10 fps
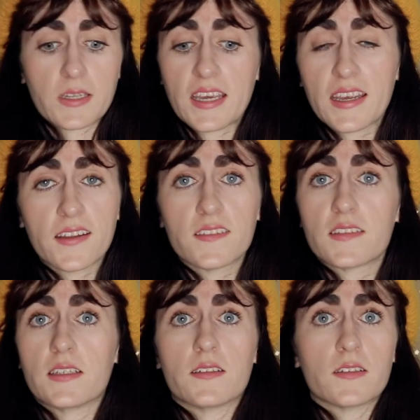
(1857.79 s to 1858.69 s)
kids
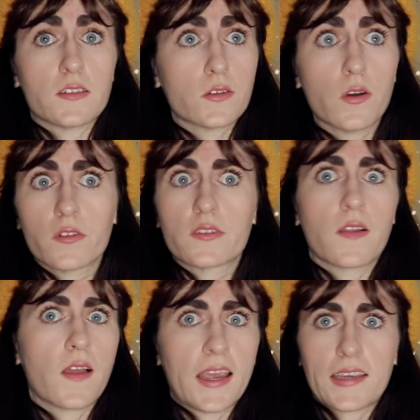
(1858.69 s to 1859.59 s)
and adults
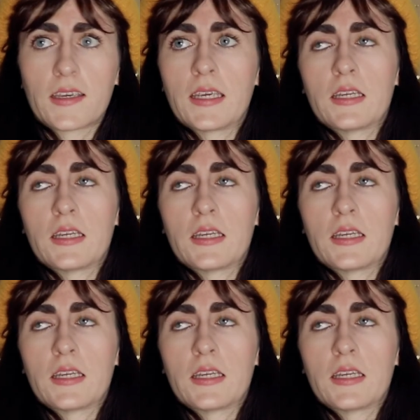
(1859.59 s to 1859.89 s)
alike